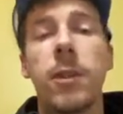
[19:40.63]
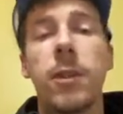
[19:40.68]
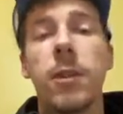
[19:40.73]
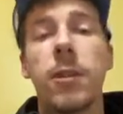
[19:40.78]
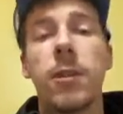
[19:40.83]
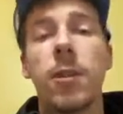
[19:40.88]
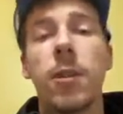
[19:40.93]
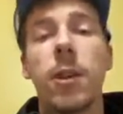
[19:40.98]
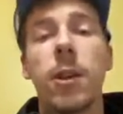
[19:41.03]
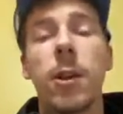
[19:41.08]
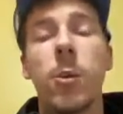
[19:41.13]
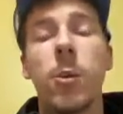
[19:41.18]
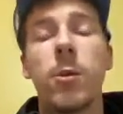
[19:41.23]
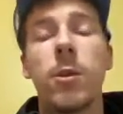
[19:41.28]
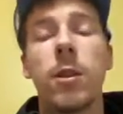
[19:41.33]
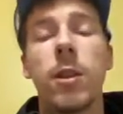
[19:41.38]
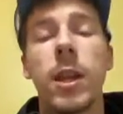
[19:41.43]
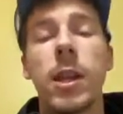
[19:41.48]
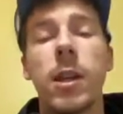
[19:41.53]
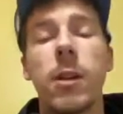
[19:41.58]
in this area knows
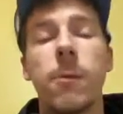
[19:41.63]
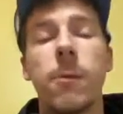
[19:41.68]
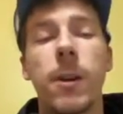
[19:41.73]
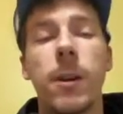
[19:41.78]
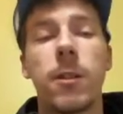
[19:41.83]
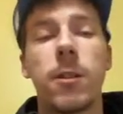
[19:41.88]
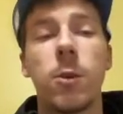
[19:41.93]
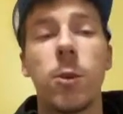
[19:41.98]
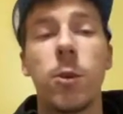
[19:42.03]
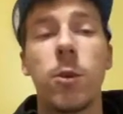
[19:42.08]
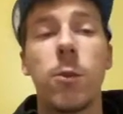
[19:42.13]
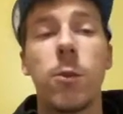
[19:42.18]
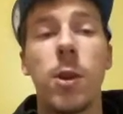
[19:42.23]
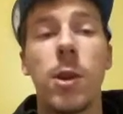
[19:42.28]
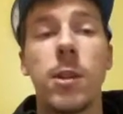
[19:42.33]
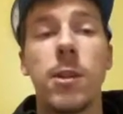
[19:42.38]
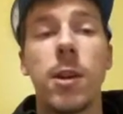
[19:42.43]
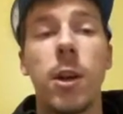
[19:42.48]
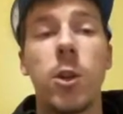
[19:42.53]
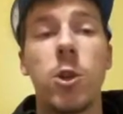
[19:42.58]
that lake effect snow is
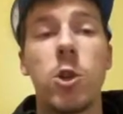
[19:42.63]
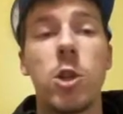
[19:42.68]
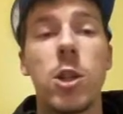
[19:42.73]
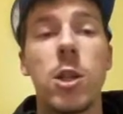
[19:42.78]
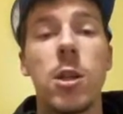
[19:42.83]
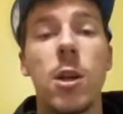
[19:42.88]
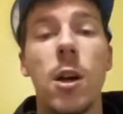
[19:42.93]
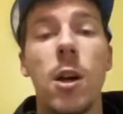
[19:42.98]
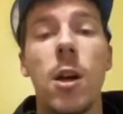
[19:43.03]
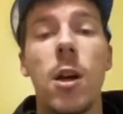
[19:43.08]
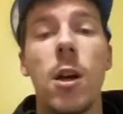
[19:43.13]
very touchy,